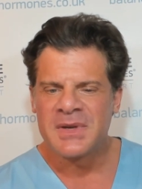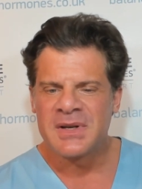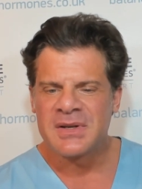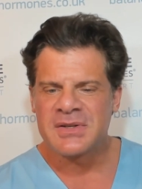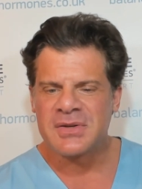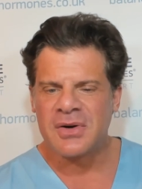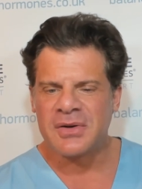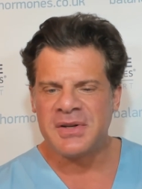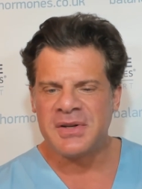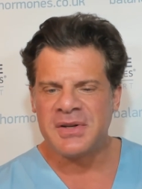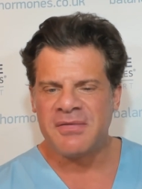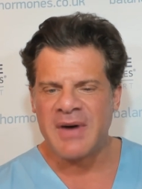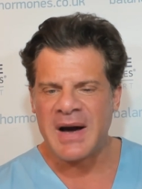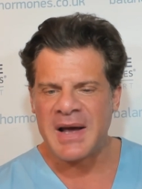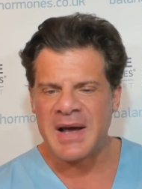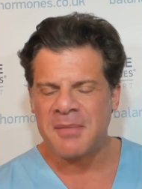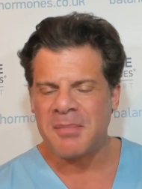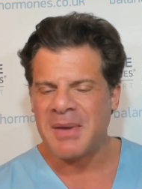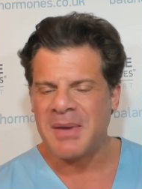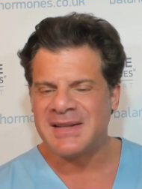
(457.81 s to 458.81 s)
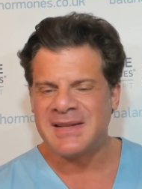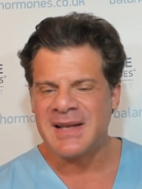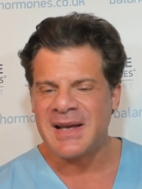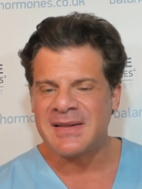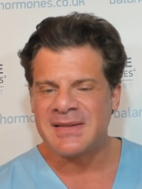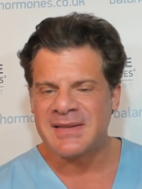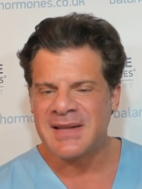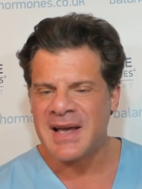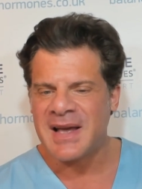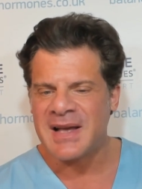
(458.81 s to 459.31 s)
So divided by
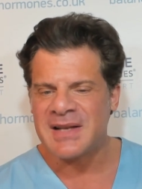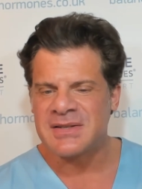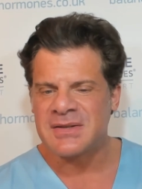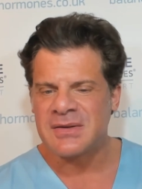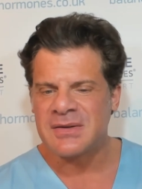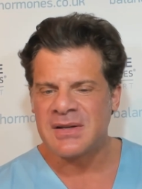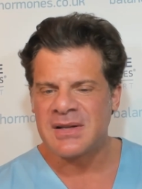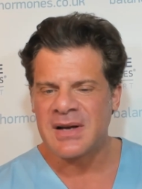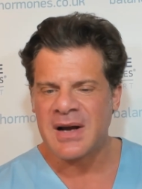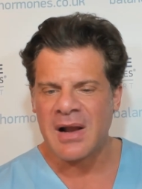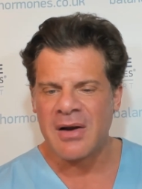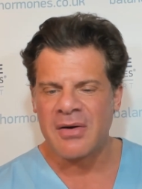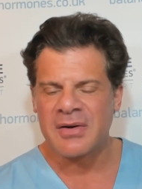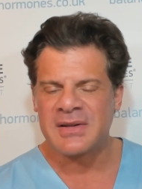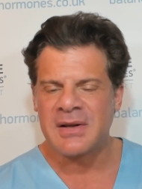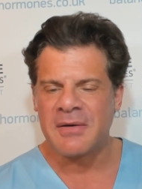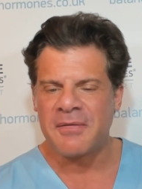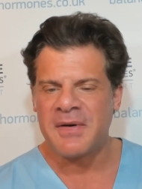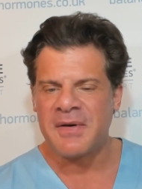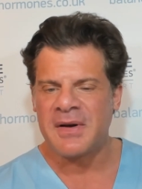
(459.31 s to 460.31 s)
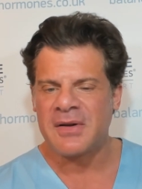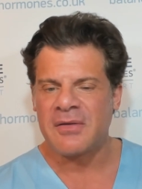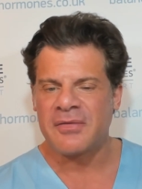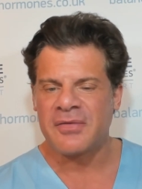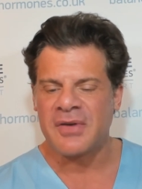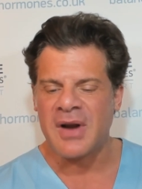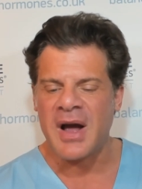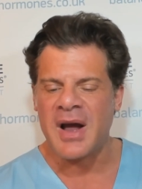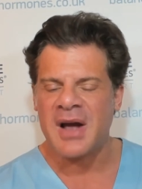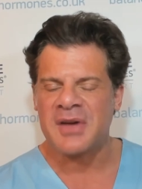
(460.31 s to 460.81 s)
10 days, you need a caloric deficit of
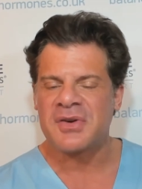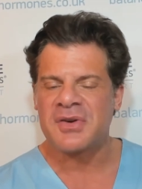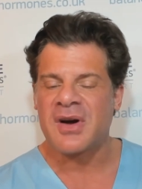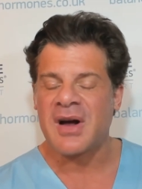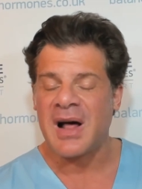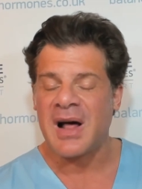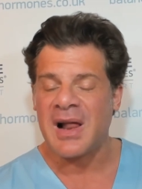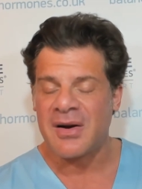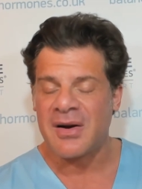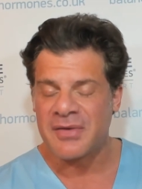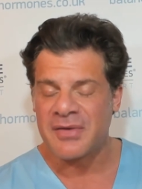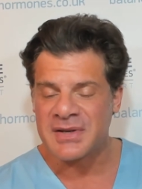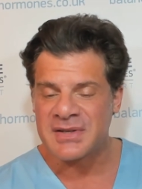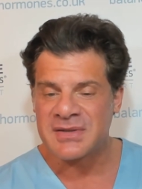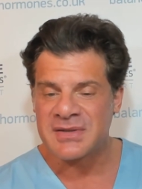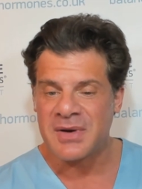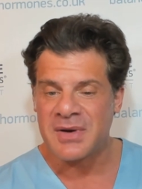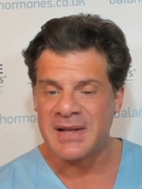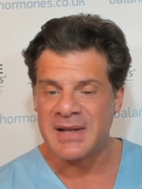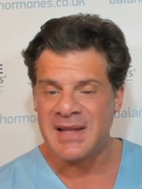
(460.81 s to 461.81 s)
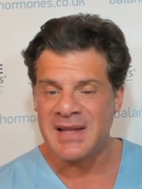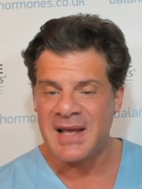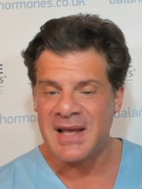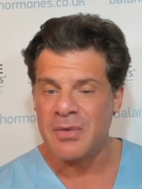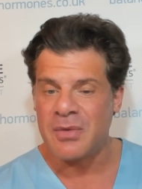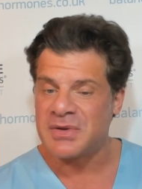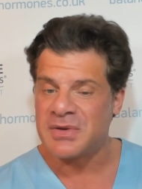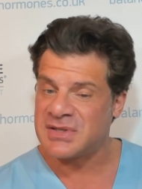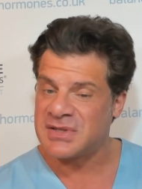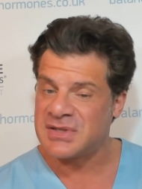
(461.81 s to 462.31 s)
900 calories a day,
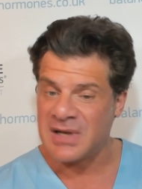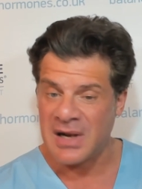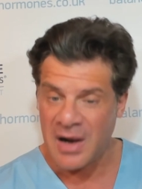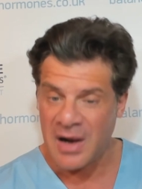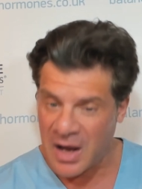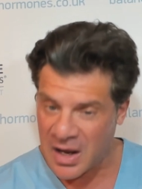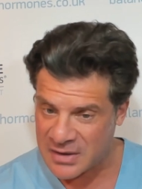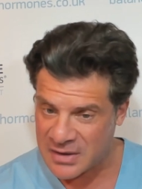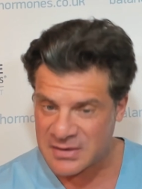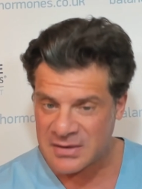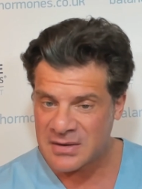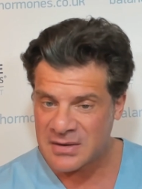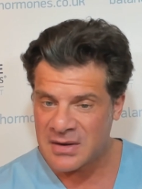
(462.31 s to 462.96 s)
which is a lot.